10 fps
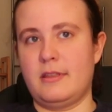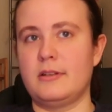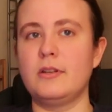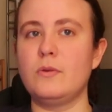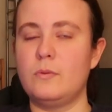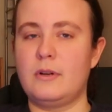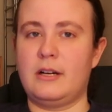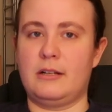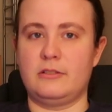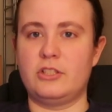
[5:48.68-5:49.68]
the new
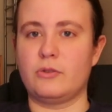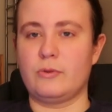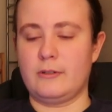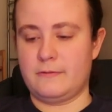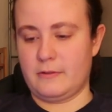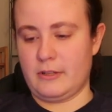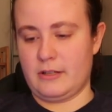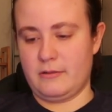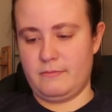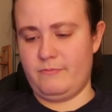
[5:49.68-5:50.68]
general for
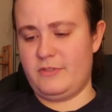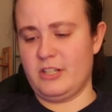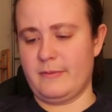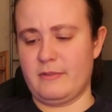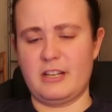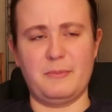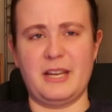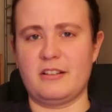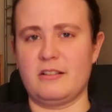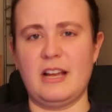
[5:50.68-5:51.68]
the general
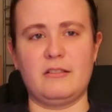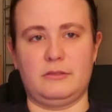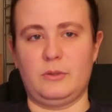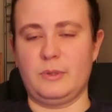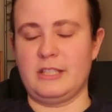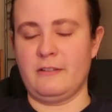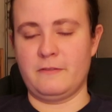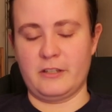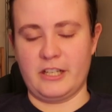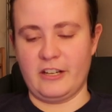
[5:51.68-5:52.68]
commander. I don't know what they're
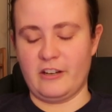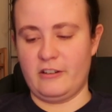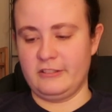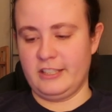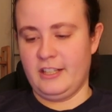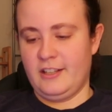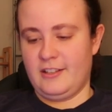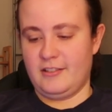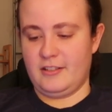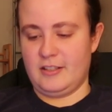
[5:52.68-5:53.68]
freaking called,
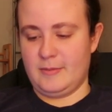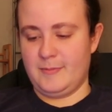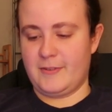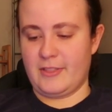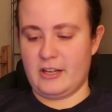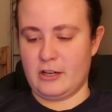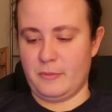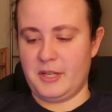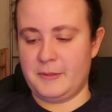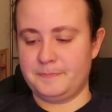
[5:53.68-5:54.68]
for the
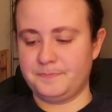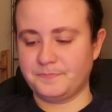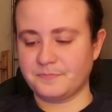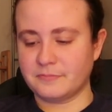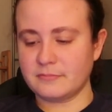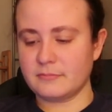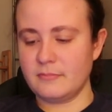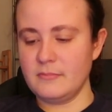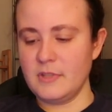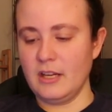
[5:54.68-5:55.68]
army.
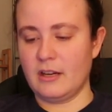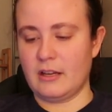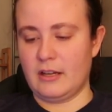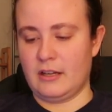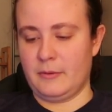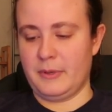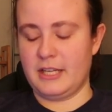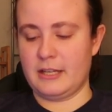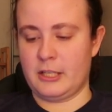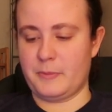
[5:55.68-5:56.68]

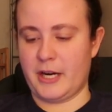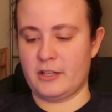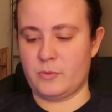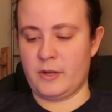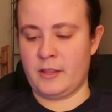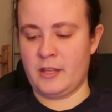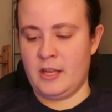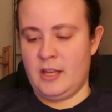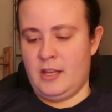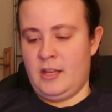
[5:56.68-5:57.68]
He conspires with
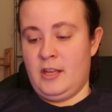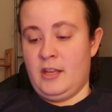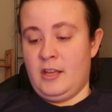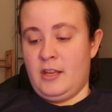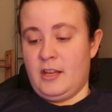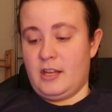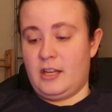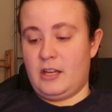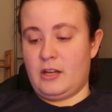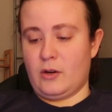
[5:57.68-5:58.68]

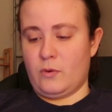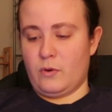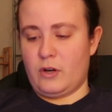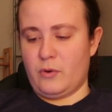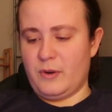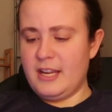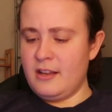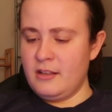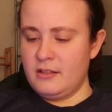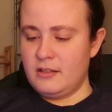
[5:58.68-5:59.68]

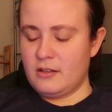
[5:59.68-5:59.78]
Korea,